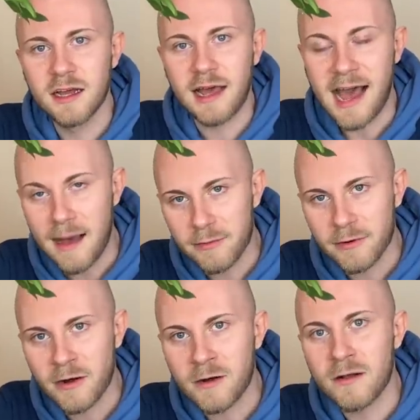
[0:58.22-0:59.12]

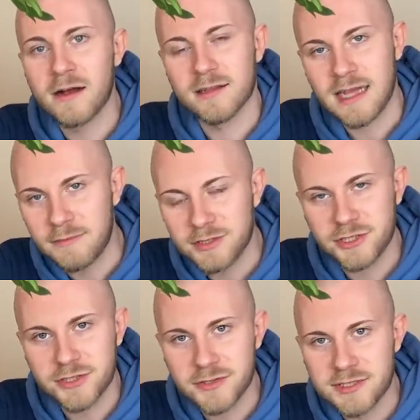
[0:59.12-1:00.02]
Aperol, lemon
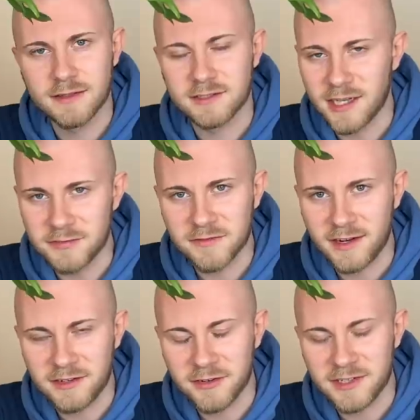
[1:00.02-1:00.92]
juice. The tough to
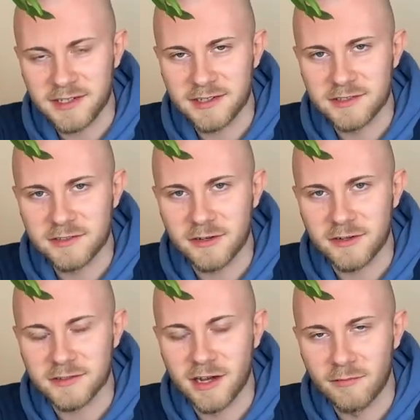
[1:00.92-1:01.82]
find ingredient is
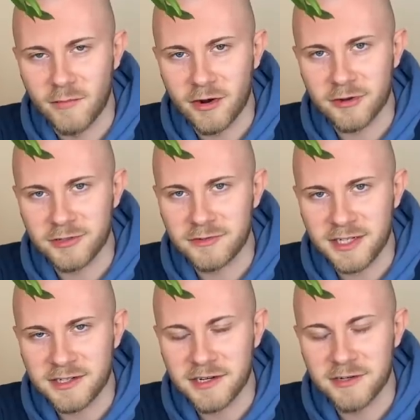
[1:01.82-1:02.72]
called Amaro
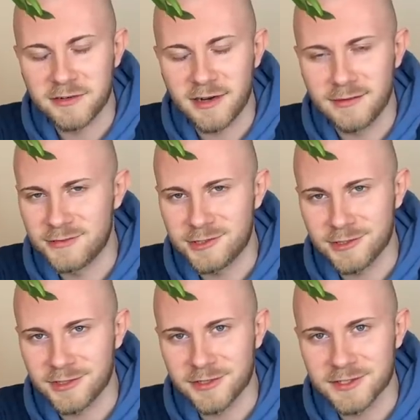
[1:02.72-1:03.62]
Nonino. I'm sure
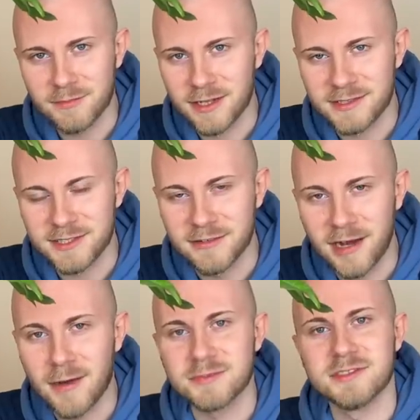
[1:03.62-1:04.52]
there's plenty of
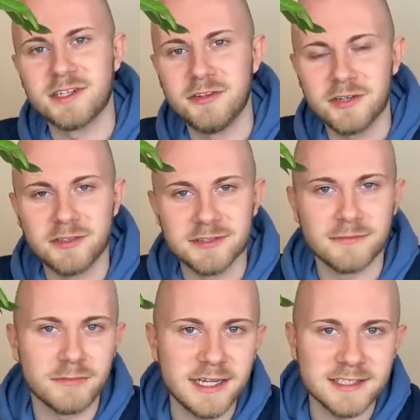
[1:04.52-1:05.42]
options that you can use in
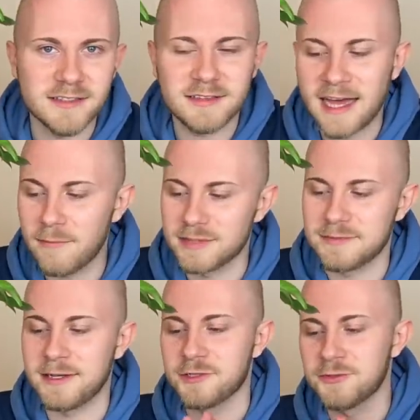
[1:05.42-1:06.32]
place of that, but to
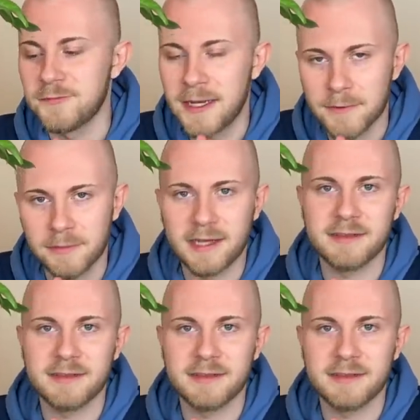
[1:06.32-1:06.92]
make a true paper plane,